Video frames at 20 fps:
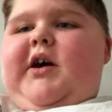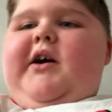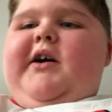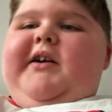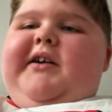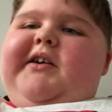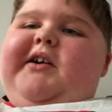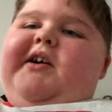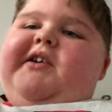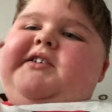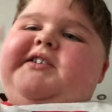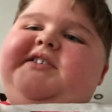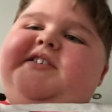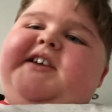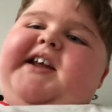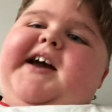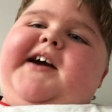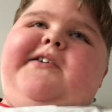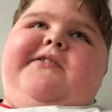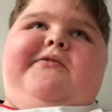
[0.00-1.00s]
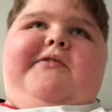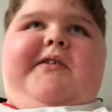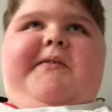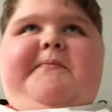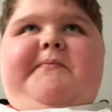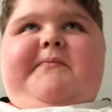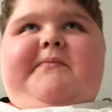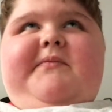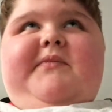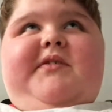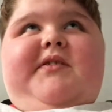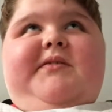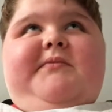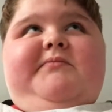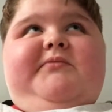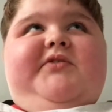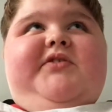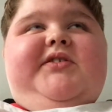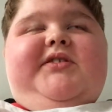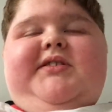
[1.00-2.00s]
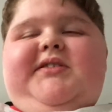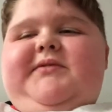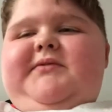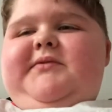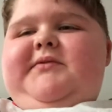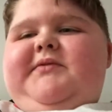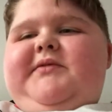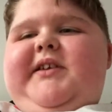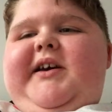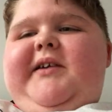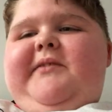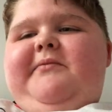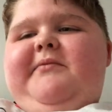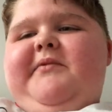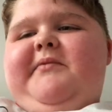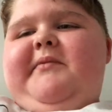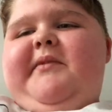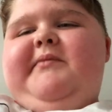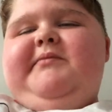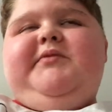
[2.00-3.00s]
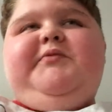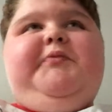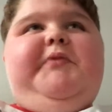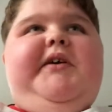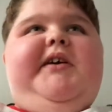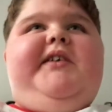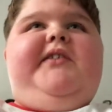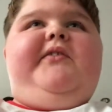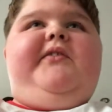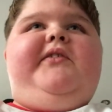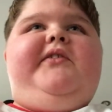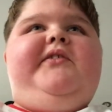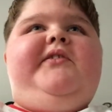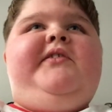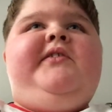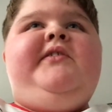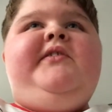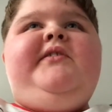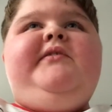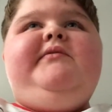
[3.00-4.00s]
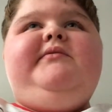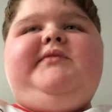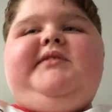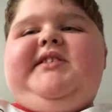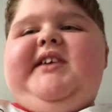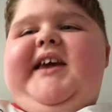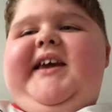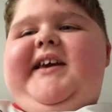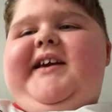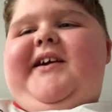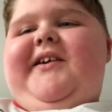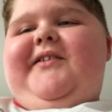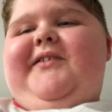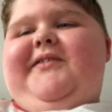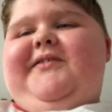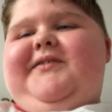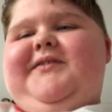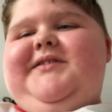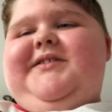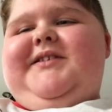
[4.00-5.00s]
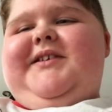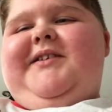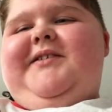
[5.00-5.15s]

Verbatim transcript: Hi, guys. Now I'm um, I'm just now my mum's putting on the potatoes,